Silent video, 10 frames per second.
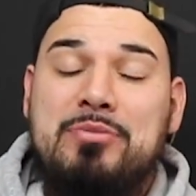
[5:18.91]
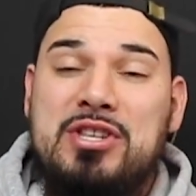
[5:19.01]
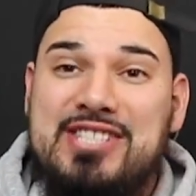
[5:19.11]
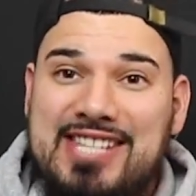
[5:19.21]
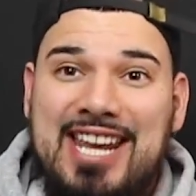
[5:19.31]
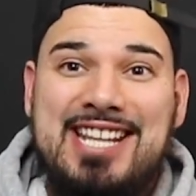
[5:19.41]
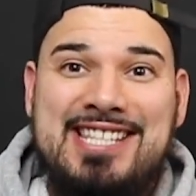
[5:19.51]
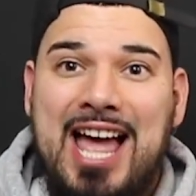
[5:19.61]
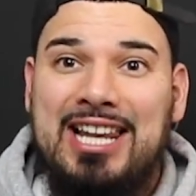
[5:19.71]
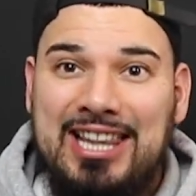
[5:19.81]
Sin is
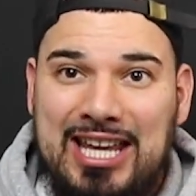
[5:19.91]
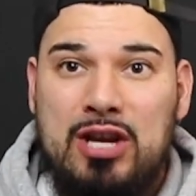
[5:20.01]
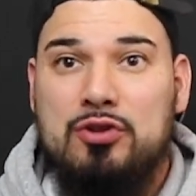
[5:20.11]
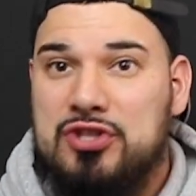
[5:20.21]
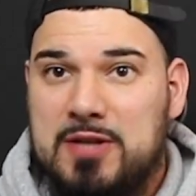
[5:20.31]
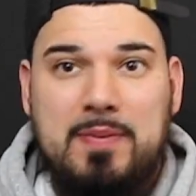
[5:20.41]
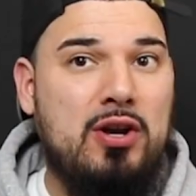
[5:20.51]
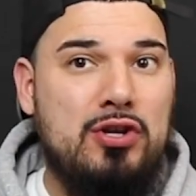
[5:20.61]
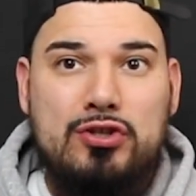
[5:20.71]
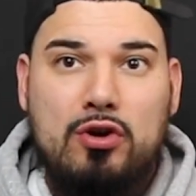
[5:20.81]
not legal just
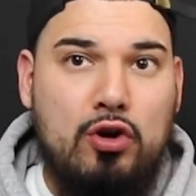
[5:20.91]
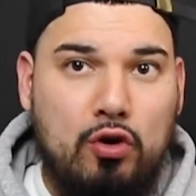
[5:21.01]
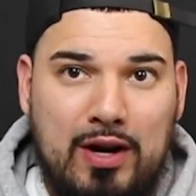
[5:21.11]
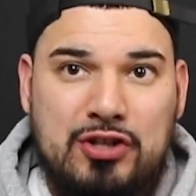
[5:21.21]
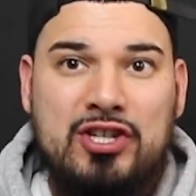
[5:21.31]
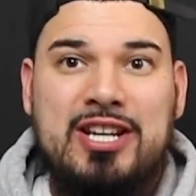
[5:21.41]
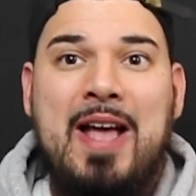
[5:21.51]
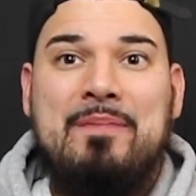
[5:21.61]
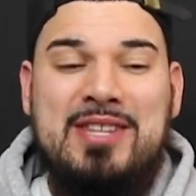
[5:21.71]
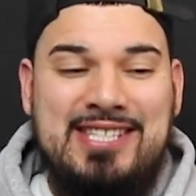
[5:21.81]
because you're a Christian.
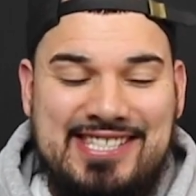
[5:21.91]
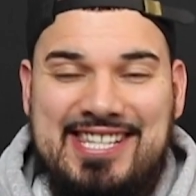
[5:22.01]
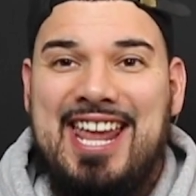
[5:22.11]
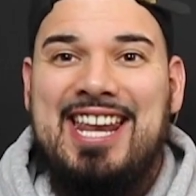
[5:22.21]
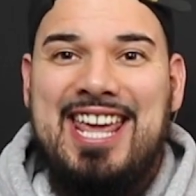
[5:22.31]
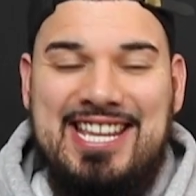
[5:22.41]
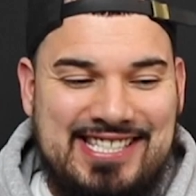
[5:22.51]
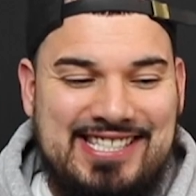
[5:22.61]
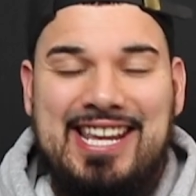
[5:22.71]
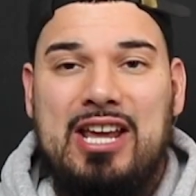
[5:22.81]
Sin
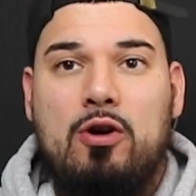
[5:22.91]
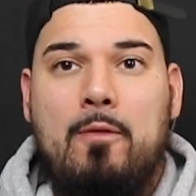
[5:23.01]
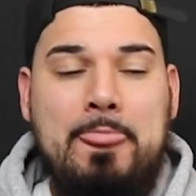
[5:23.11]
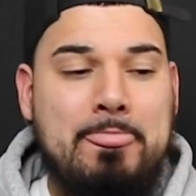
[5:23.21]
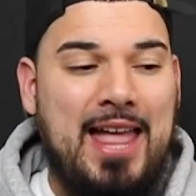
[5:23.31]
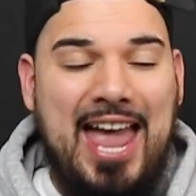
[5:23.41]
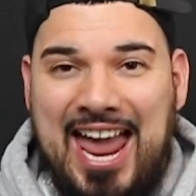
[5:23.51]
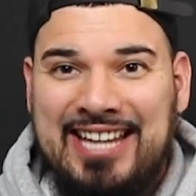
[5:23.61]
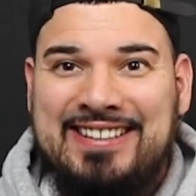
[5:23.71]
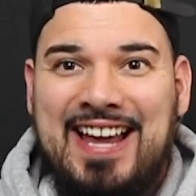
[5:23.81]
is still
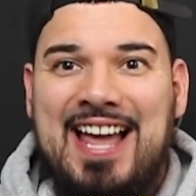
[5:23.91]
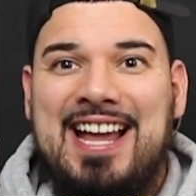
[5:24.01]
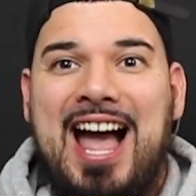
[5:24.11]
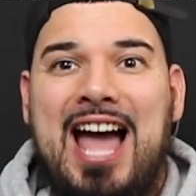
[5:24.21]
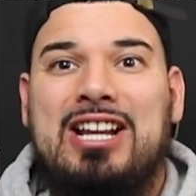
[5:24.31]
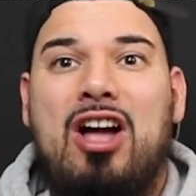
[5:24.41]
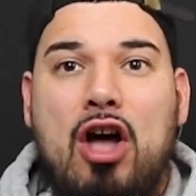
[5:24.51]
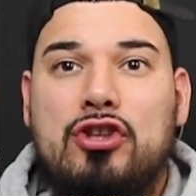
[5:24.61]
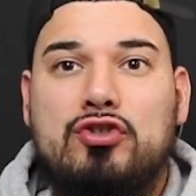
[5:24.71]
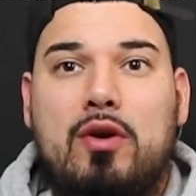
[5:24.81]
anti-God,
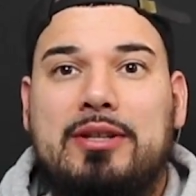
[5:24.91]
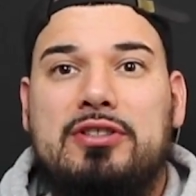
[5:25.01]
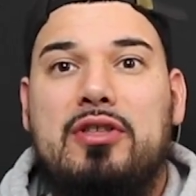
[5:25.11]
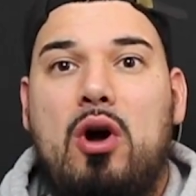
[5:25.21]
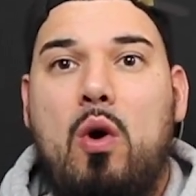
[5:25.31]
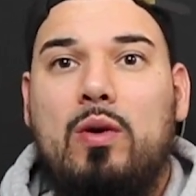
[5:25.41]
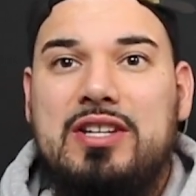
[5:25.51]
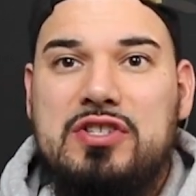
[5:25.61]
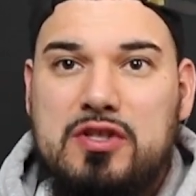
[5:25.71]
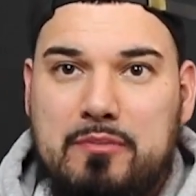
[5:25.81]
contrary to the
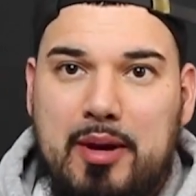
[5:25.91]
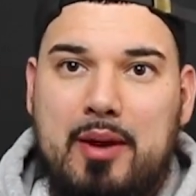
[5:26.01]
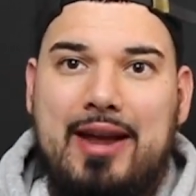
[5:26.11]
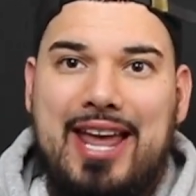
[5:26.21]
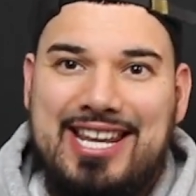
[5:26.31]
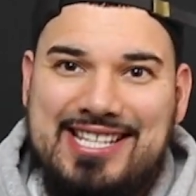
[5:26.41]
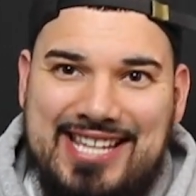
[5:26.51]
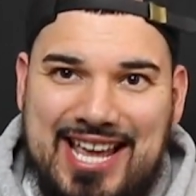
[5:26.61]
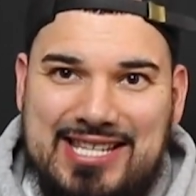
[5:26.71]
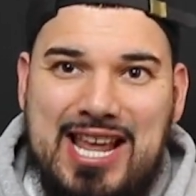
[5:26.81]
Holy Spirit. And it
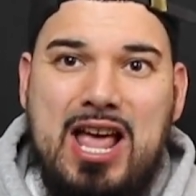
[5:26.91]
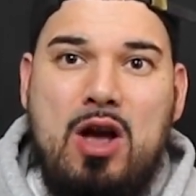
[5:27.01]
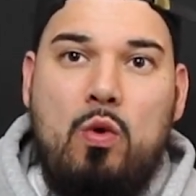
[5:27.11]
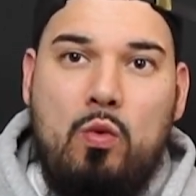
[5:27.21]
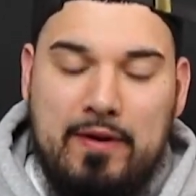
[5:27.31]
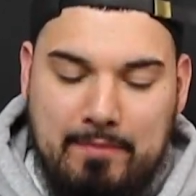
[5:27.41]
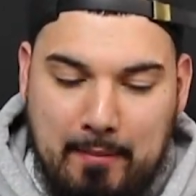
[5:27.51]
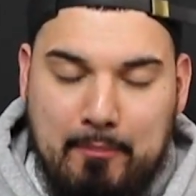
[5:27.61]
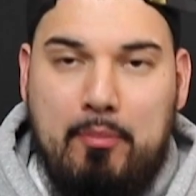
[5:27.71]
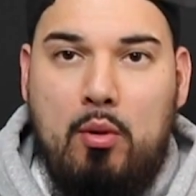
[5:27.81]
says, we've
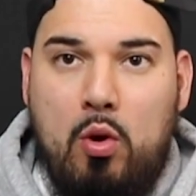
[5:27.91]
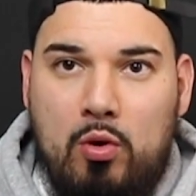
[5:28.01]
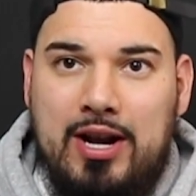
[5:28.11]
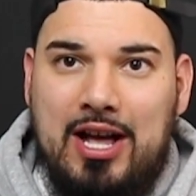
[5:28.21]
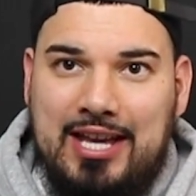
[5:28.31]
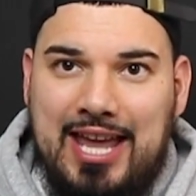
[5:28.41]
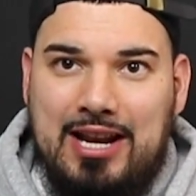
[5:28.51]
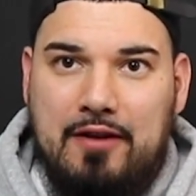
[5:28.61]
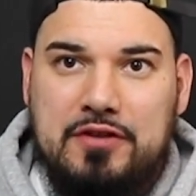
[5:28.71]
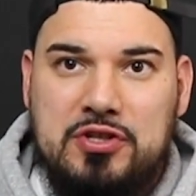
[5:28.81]
been born
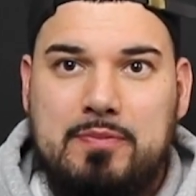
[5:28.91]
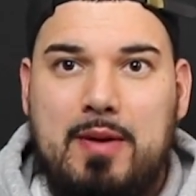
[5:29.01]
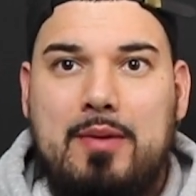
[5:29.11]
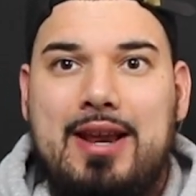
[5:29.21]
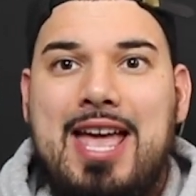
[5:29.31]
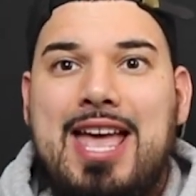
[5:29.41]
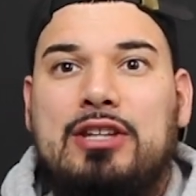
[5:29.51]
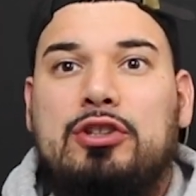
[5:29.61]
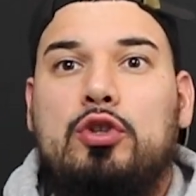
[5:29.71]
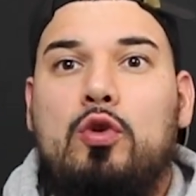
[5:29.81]
again of the Spirit
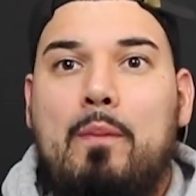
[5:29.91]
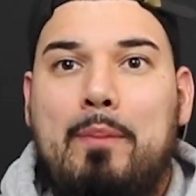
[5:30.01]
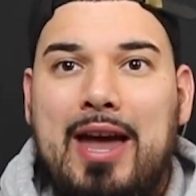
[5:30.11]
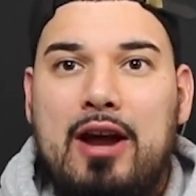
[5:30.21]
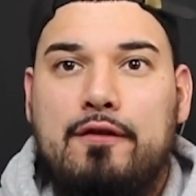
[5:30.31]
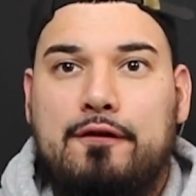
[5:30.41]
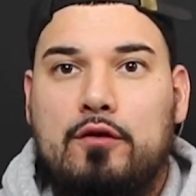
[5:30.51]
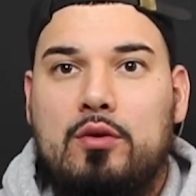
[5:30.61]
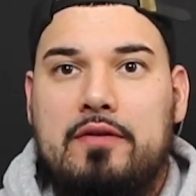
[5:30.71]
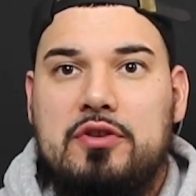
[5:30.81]
to bear
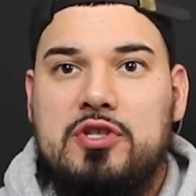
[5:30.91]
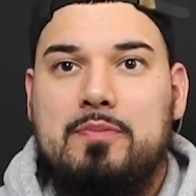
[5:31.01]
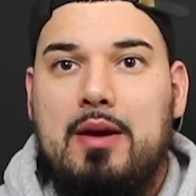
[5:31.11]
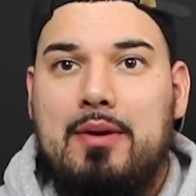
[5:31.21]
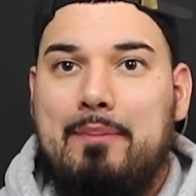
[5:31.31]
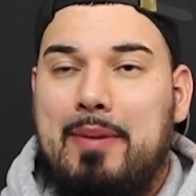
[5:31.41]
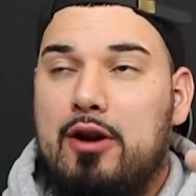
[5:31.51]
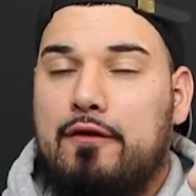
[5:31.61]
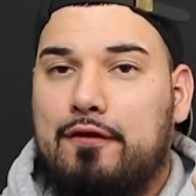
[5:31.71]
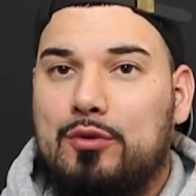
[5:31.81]
fruit of the Spirit,
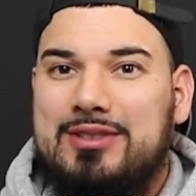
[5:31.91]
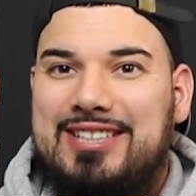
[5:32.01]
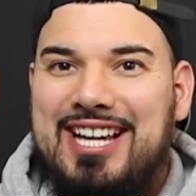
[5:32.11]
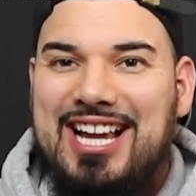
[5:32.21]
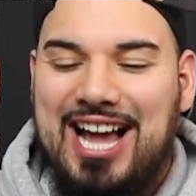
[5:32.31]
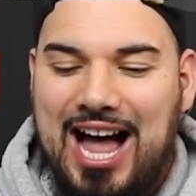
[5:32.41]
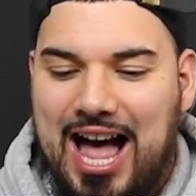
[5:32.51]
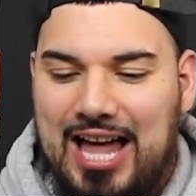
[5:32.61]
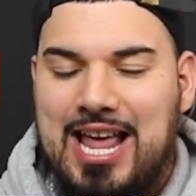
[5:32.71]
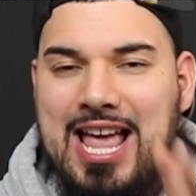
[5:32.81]
bear fruit to
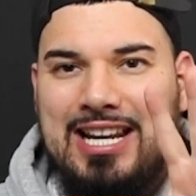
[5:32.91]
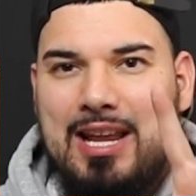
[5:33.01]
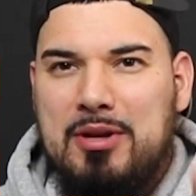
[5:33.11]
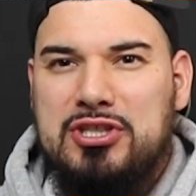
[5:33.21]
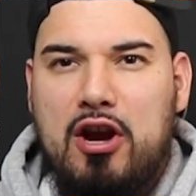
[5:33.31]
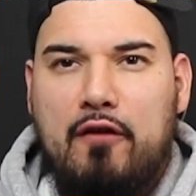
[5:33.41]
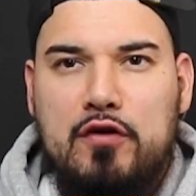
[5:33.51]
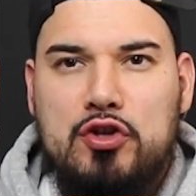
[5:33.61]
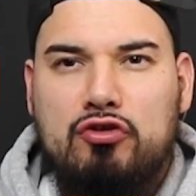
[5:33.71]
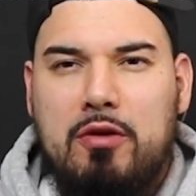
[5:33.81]
God. Let me share a
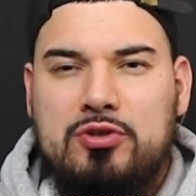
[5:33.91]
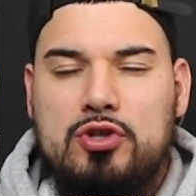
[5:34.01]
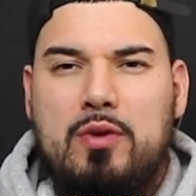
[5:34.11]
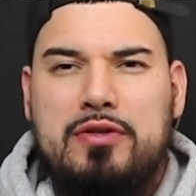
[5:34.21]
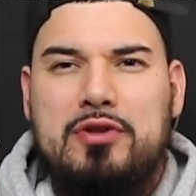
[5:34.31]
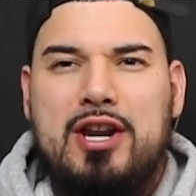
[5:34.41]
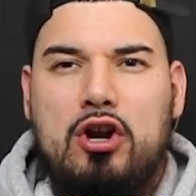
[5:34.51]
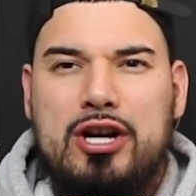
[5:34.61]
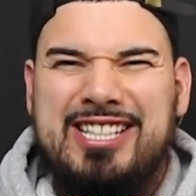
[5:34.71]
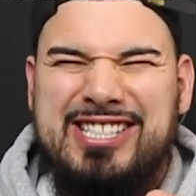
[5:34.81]
few scriptures with you that are
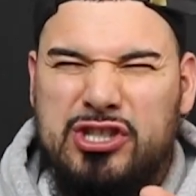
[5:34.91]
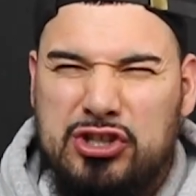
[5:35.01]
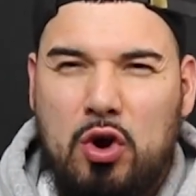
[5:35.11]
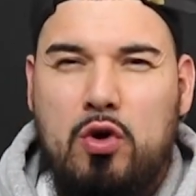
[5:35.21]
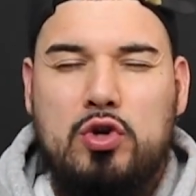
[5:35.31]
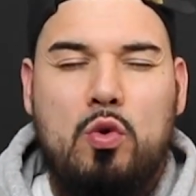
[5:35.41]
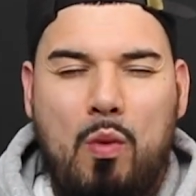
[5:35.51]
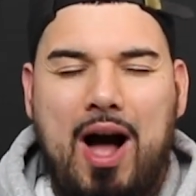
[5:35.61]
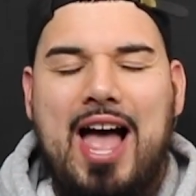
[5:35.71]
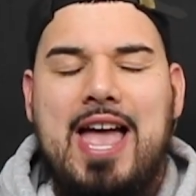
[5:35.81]
going to show you
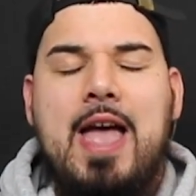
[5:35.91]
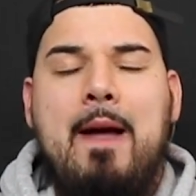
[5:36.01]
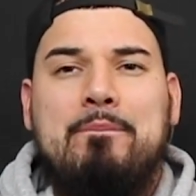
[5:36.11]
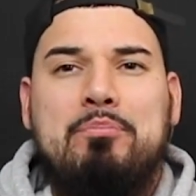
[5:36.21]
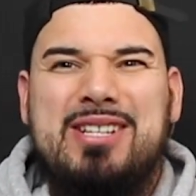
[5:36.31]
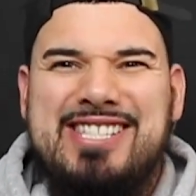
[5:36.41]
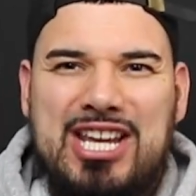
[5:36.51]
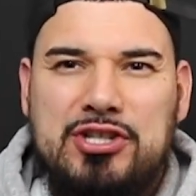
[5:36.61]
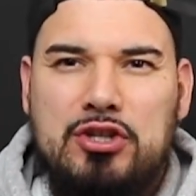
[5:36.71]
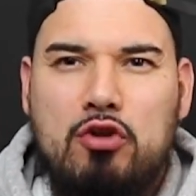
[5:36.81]
why
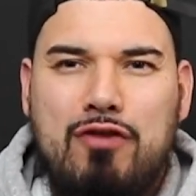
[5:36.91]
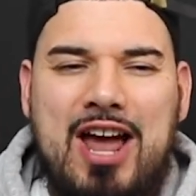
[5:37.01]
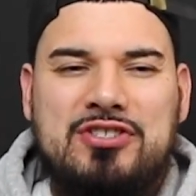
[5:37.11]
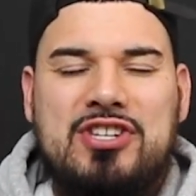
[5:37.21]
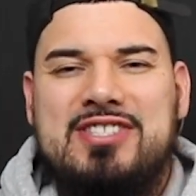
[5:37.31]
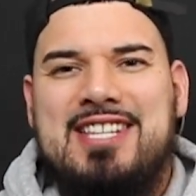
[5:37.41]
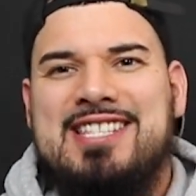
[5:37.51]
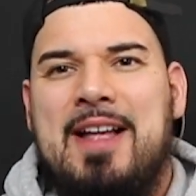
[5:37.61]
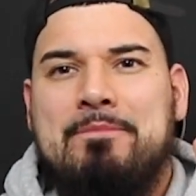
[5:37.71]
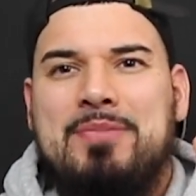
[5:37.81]
positional
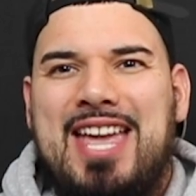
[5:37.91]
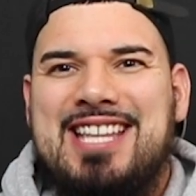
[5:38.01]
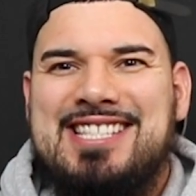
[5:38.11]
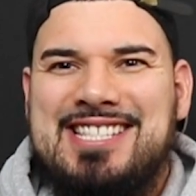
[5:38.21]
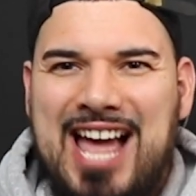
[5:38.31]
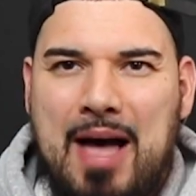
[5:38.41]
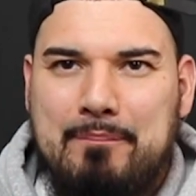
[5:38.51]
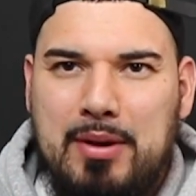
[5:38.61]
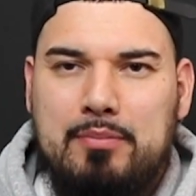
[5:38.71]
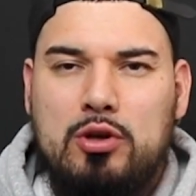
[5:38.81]
righteousness is
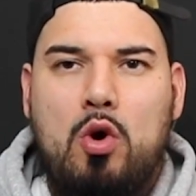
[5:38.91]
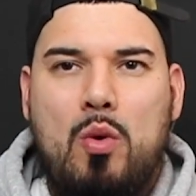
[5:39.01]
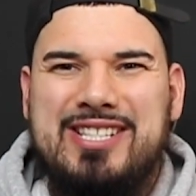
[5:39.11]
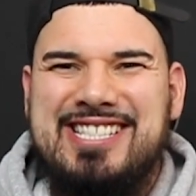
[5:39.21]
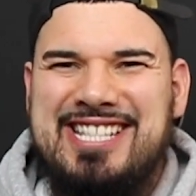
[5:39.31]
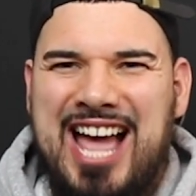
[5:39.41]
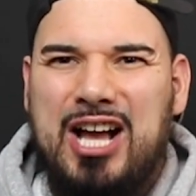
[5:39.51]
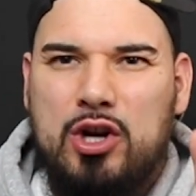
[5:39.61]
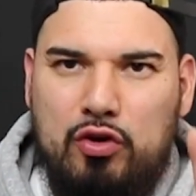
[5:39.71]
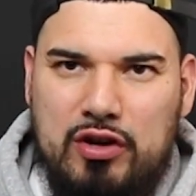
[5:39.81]
not biblical, it's
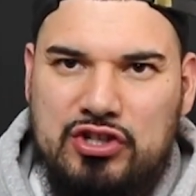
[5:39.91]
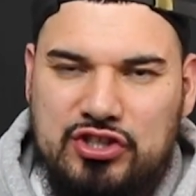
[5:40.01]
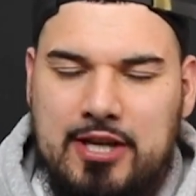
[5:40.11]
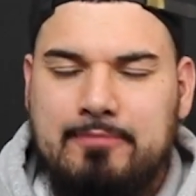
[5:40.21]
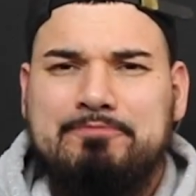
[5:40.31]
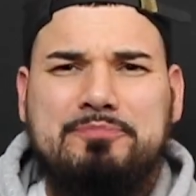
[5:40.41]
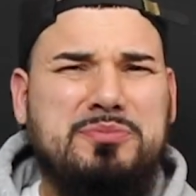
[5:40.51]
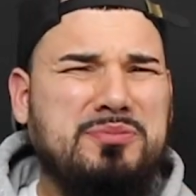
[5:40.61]
not Christian.